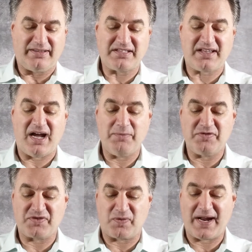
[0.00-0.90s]
"This guy
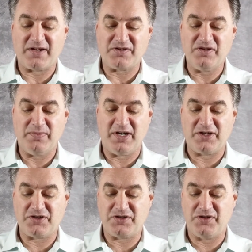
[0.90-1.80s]
moves around too
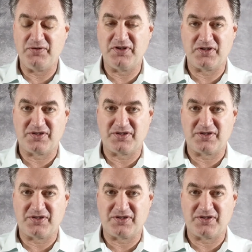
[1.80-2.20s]
much, too